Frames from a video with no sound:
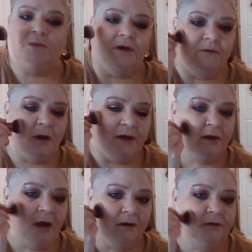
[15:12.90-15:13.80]
my
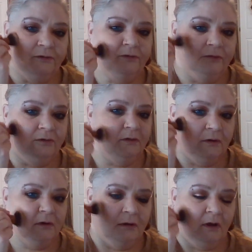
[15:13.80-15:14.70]
granddaughters
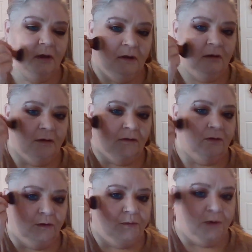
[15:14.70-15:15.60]

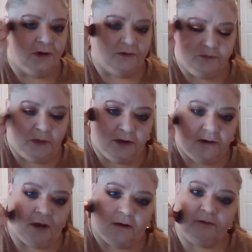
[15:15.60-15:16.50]
or one of my
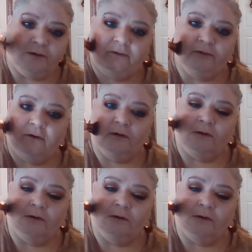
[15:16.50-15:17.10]
daughters.